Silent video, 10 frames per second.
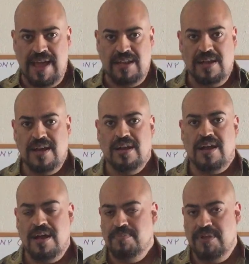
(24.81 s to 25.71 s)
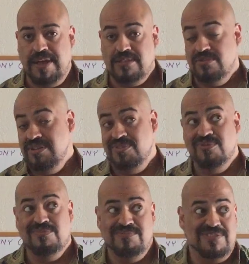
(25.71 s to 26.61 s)
any kind of complex or
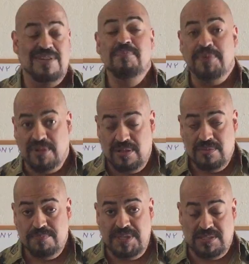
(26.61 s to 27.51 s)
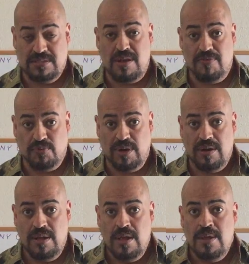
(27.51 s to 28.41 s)
even simple piece of software,